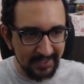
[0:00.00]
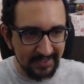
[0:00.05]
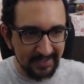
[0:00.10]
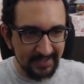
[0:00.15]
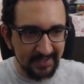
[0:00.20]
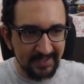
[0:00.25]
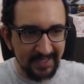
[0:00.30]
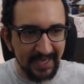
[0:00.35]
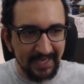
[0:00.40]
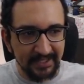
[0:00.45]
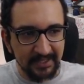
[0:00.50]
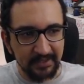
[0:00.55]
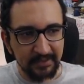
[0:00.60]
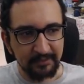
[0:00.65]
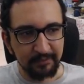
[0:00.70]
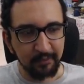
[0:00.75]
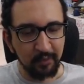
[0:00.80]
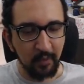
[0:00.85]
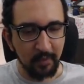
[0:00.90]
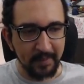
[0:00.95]
exact
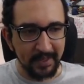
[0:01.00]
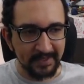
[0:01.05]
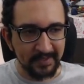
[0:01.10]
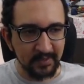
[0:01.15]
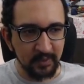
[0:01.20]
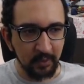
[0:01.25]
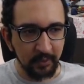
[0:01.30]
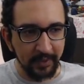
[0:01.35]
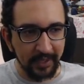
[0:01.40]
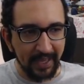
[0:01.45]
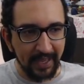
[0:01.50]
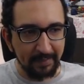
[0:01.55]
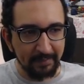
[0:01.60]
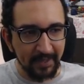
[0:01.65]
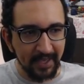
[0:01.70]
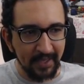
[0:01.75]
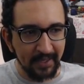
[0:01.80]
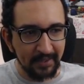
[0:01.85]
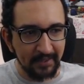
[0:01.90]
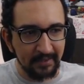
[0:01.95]
format, so the game
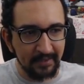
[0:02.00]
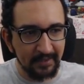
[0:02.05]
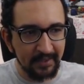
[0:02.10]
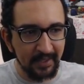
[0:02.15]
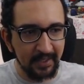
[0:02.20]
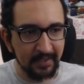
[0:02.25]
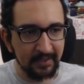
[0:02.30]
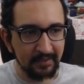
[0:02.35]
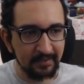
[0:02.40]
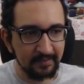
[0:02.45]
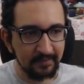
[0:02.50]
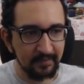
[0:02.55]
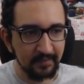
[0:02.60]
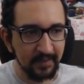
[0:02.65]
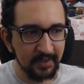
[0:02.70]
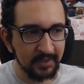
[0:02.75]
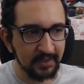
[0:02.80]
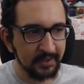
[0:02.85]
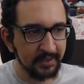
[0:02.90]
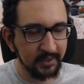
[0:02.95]
can
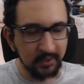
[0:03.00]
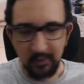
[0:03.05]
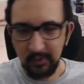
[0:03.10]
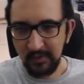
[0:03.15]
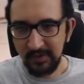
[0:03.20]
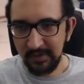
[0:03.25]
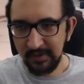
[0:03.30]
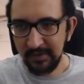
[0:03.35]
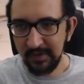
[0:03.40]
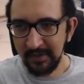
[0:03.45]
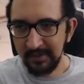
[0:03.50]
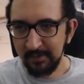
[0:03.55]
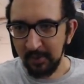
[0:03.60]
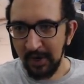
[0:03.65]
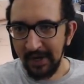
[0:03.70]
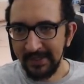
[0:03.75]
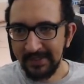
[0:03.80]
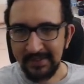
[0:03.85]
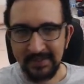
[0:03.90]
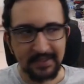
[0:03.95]
use the
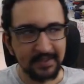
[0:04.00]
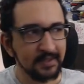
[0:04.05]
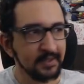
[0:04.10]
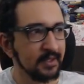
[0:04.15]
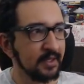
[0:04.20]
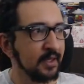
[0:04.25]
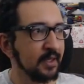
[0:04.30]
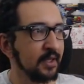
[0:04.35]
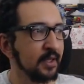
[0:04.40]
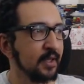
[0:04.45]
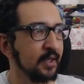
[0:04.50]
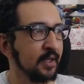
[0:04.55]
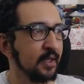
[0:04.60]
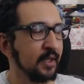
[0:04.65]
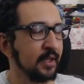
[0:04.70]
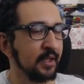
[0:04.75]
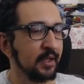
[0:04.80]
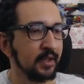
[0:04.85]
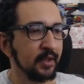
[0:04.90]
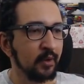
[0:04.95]
sprites
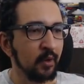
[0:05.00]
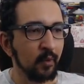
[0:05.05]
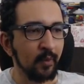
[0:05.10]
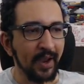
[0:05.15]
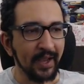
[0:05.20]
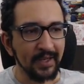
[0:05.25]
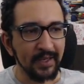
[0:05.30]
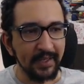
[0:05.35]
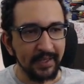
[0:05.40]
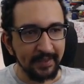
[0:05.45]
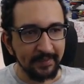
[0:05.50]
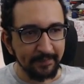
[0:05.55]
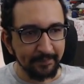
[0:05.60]
correctly.